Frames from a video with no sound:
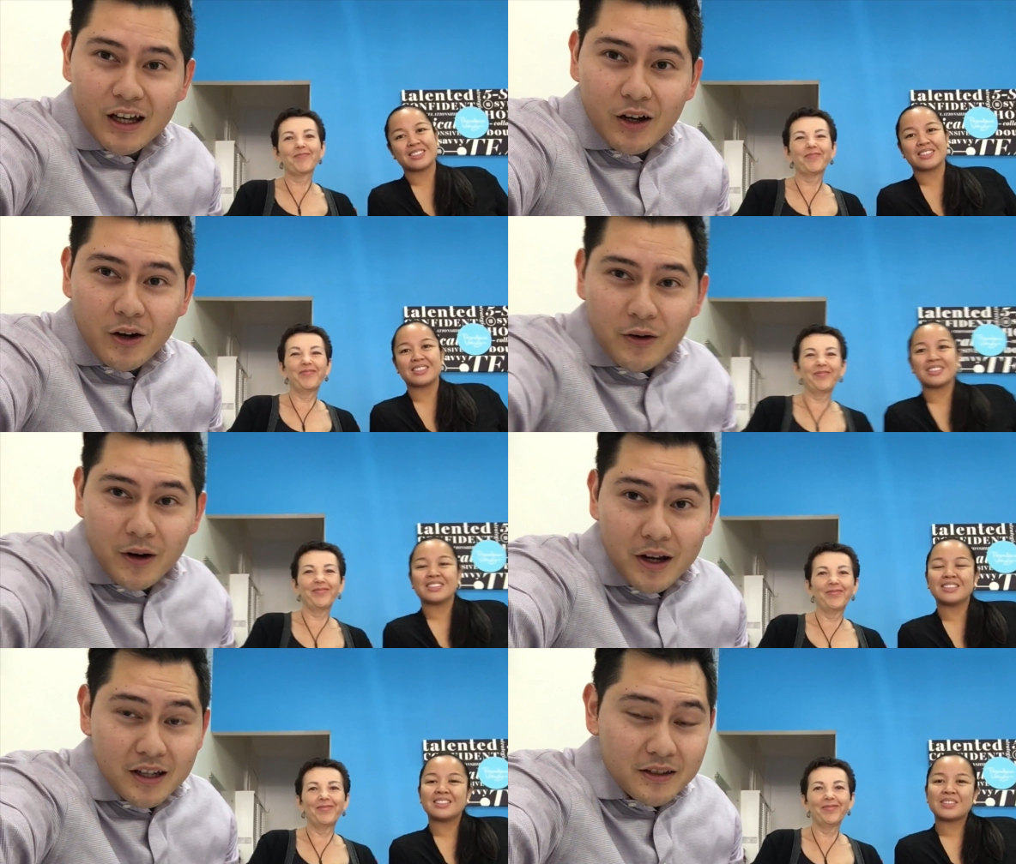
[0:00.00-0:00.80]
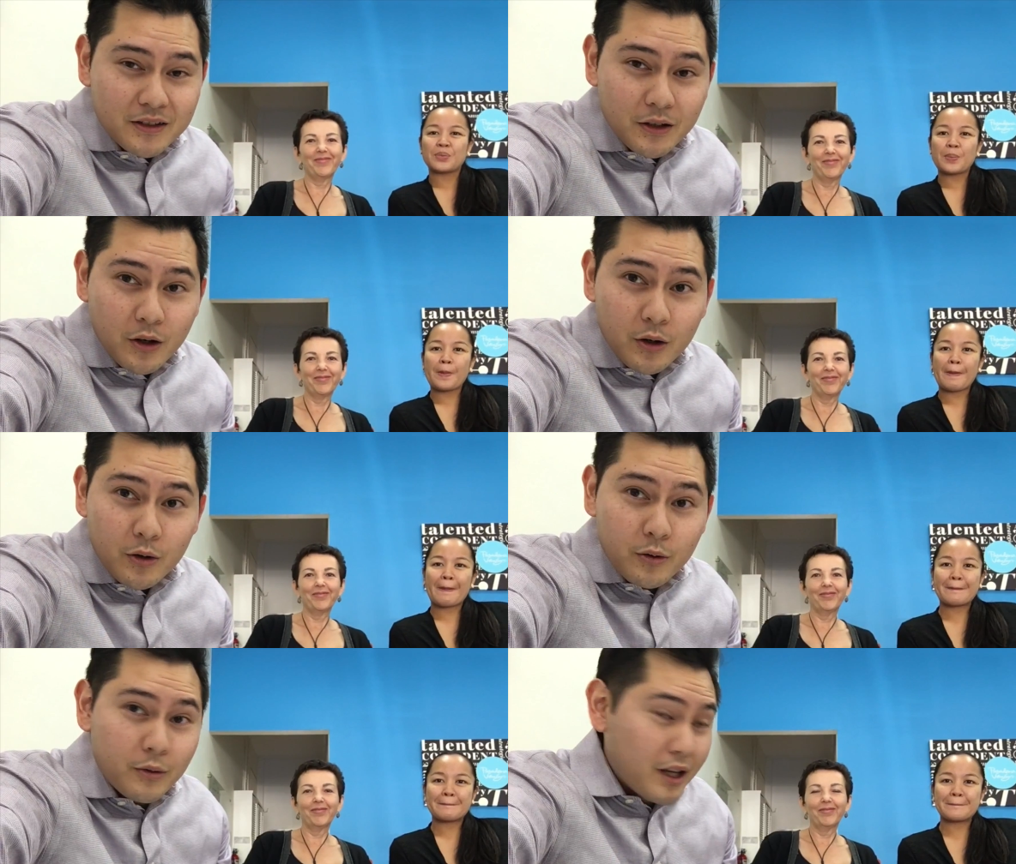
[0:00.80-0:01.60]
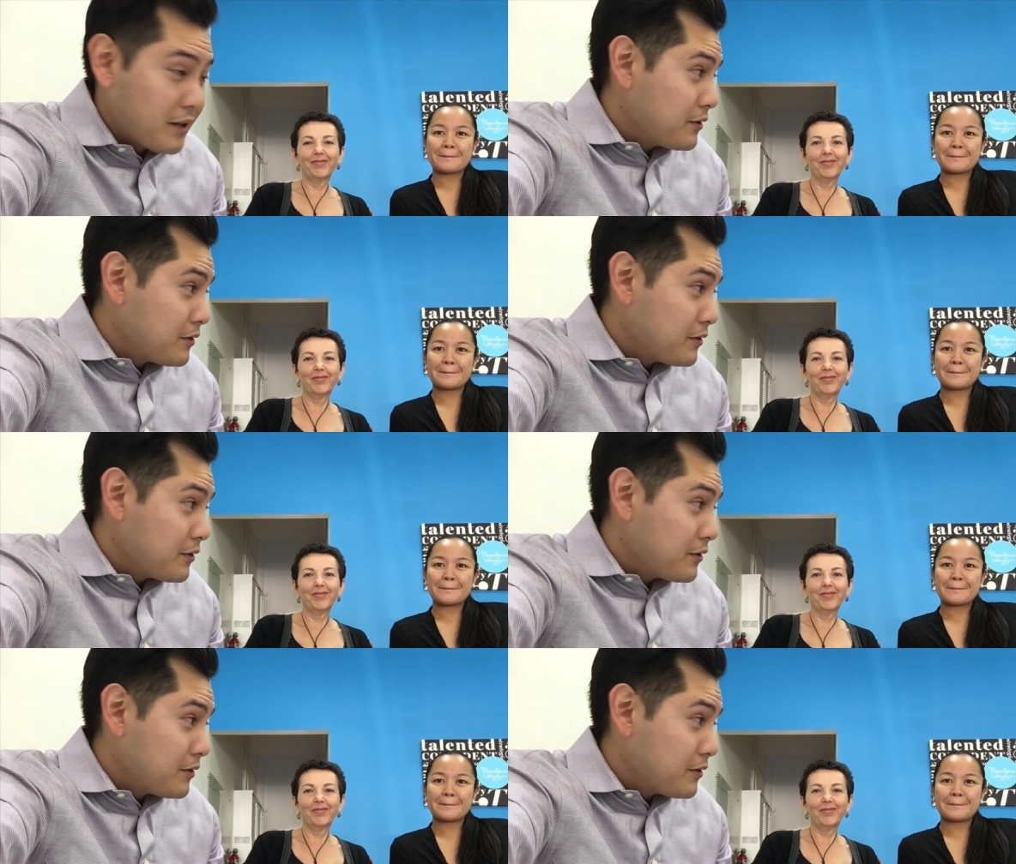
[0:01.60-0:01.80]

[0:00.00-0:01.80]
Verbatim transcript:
Speaker 1: All right, so we have